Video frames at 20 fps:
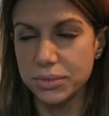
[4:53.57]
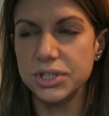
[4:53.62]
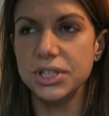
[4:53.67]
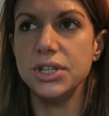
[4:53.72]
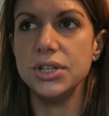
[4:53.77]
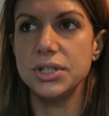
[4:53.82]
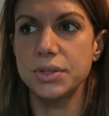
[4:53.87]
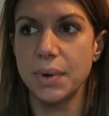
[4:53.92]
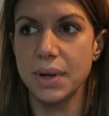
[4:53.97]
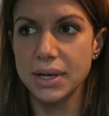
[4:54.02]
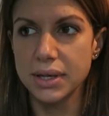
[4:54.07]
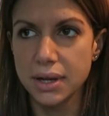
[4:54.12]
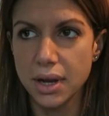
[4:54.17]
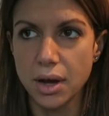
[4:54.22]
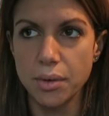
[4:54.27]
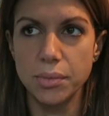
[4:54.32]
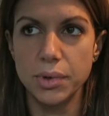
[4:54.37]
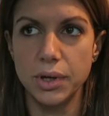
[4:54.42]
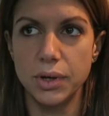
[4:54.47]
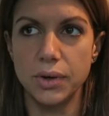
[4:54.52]
She used the word
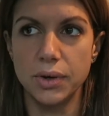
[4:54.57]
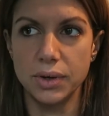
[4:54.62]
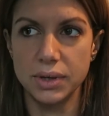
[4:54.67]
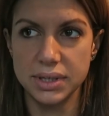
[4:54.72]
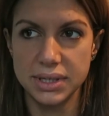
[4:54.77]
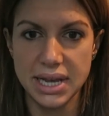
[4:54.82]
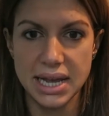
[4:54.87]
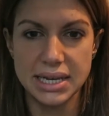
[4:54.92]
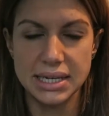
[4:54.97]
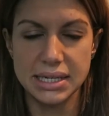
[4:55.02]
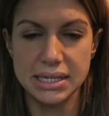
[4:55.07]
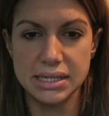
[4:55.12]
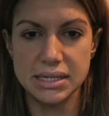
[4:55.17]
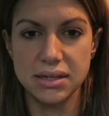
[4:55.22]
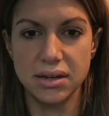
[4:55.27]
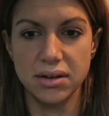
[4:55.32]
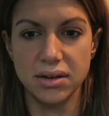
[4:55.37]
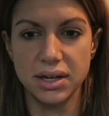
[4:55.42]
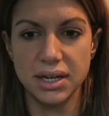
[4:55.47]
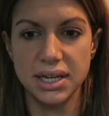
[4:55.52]
numb a lot, dead
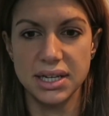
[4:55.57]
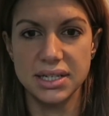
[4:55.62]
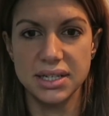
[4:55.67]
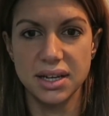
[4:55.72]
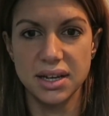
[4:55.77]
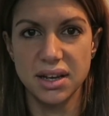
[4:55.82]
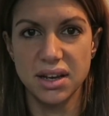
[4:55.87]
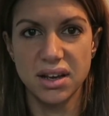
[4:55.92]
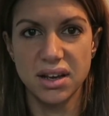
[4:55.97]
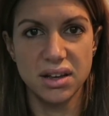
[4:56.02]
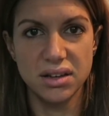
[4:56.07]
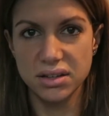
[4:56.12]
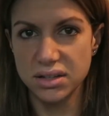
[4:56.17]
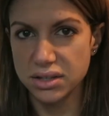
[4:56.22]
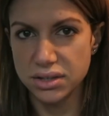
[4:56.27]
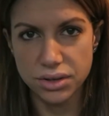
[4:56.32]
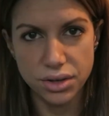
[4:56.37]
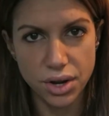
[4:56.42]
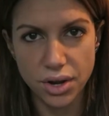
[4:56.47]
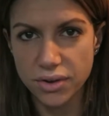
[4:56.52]
inside,
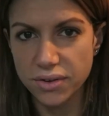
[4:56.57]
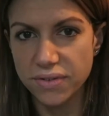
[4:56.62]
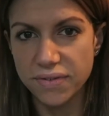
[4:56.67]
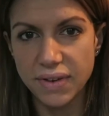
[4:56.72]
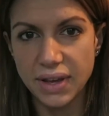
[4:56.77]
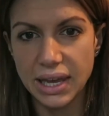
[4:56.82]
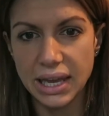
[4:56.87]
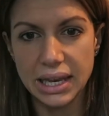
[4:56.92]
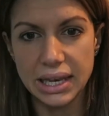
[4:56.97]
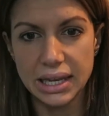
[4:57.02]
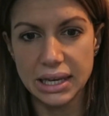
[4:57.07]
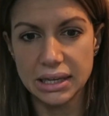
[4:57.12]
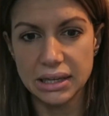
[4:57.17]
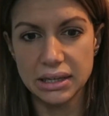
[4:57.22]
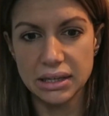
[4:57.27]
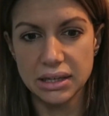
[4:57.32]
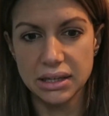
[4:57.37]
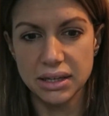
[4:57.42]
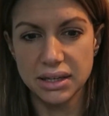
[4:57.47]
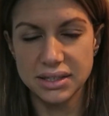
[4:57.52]
just no feeling.